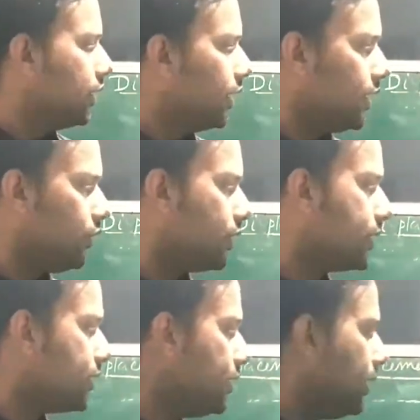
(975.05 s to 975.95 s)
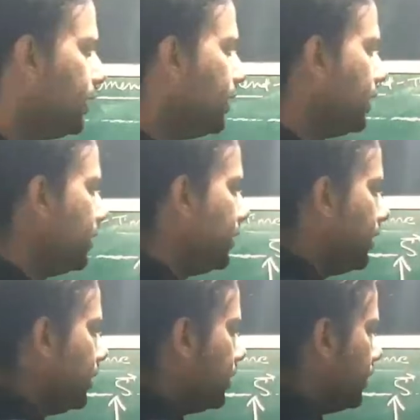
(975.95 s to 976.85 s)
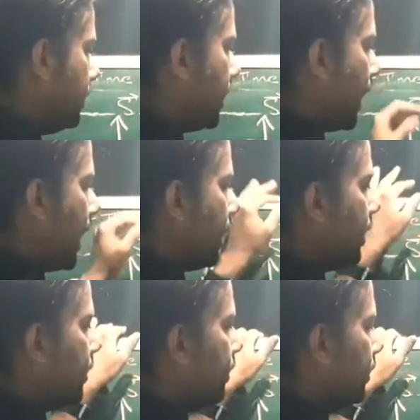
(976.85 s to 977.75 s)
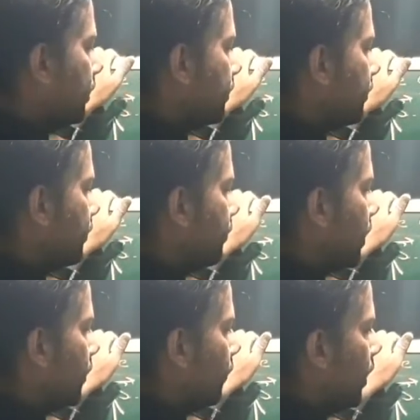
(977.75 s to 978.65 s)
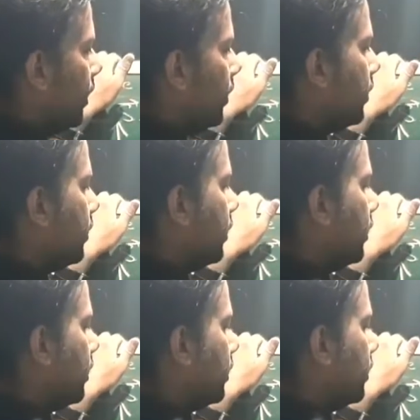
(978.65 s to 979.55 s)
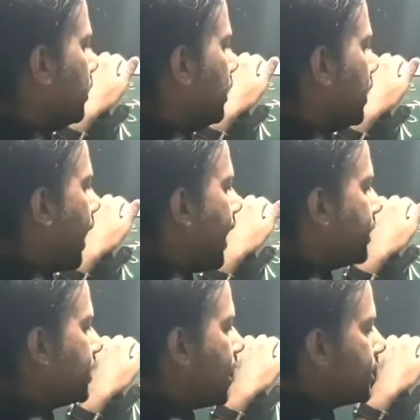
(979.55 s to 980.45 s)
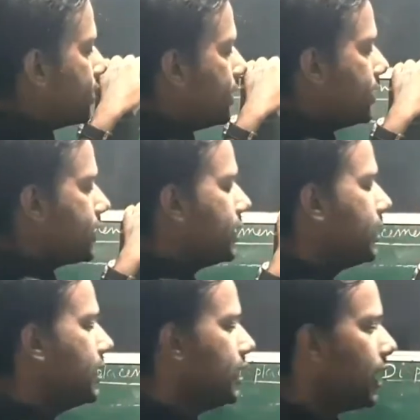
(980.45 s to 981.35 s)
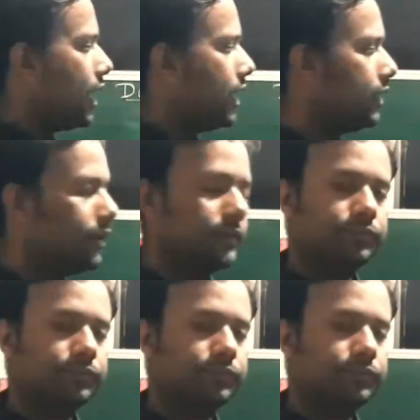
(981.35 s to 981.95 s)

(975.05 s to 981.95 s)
And you can see the angle between the x-axis and